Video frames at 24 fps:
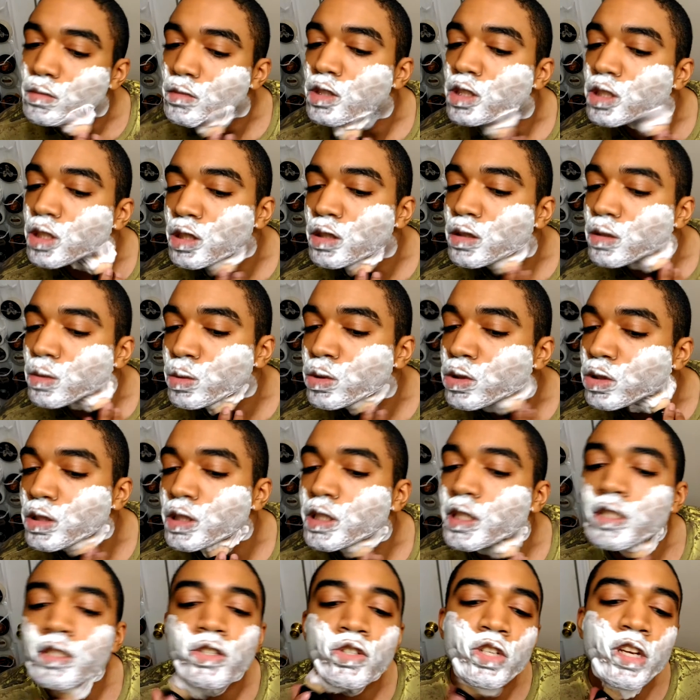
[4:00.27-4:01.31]
So we'll
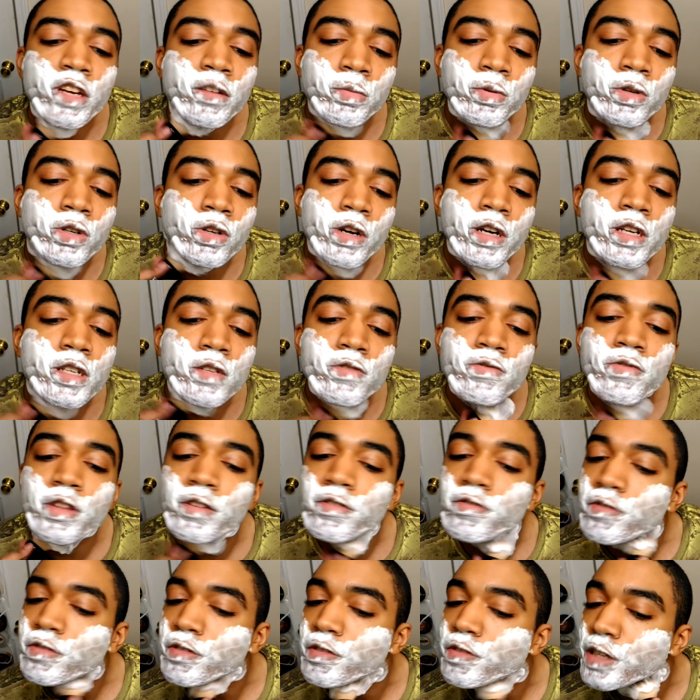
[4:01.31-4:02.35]
see as the shave progresses if